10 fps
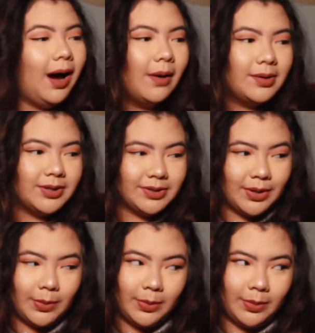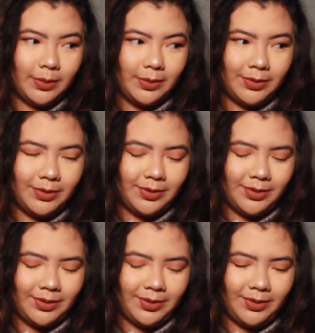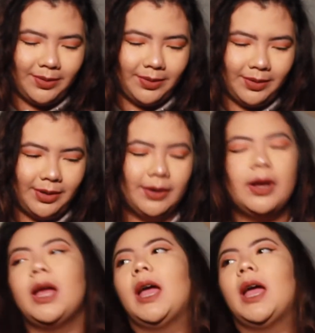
I was just like, oh no no no no no no no no.